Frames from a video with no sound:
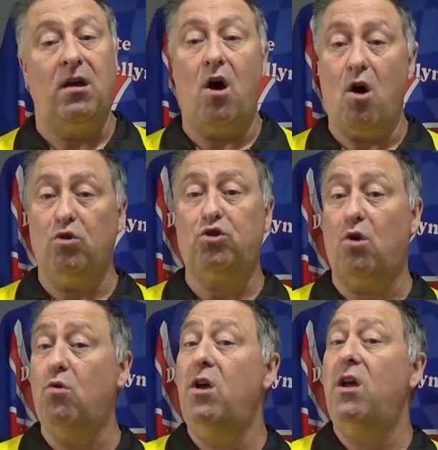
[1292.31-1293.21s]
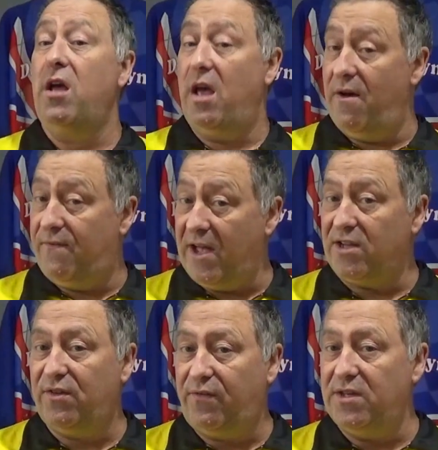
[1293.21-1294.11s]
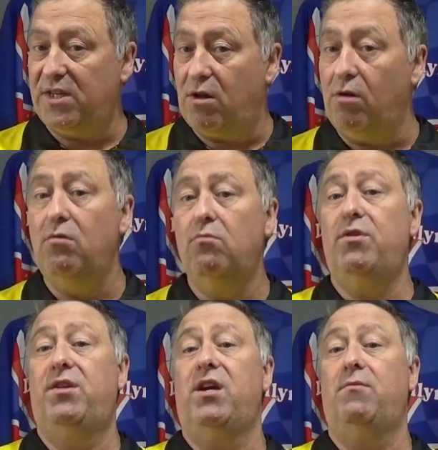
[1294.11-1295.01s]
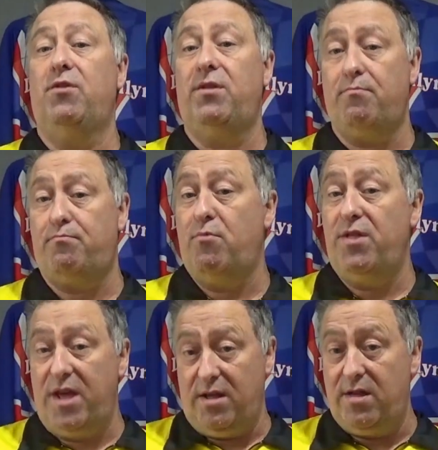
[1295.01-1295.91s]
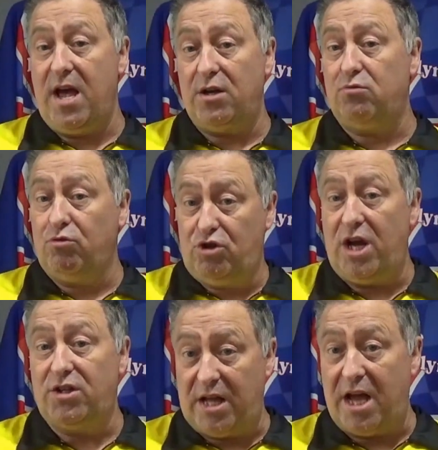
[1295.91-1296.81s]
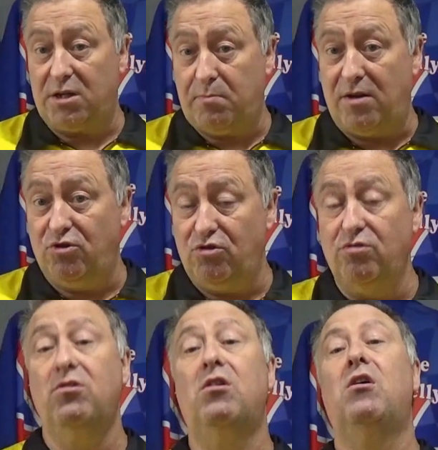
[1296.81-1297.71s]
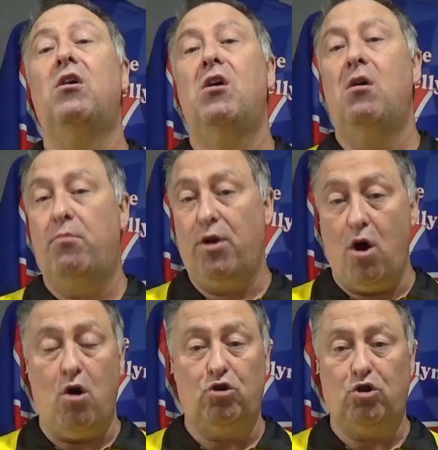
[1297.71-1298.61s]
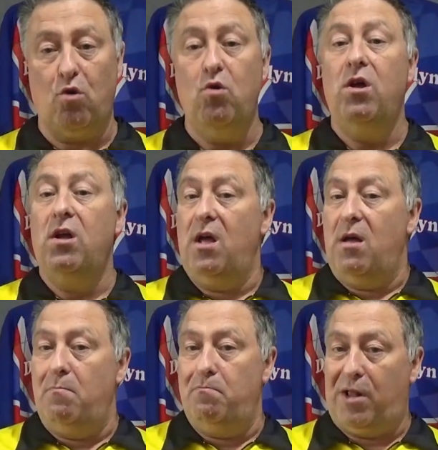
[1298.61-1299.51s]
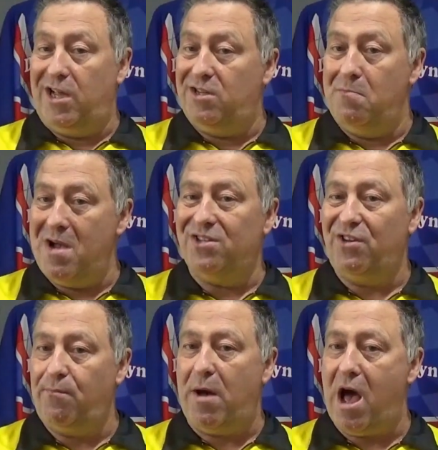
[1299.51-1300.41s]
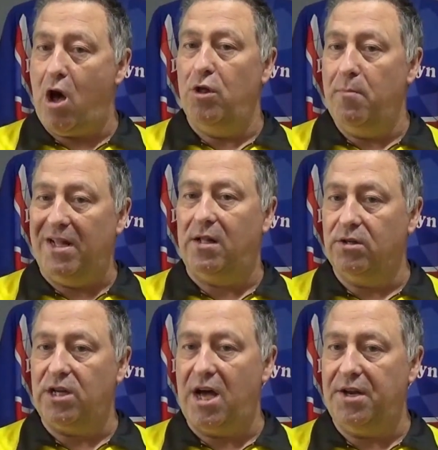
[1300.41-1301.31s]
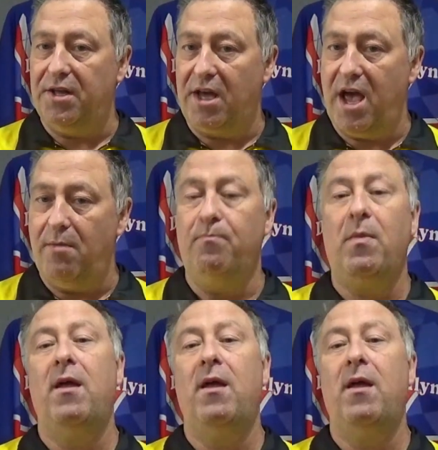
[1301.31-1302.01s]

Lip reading: Also, it affects the physical with the actual chest expansion. But it also plays a massive part on the mental side of the game.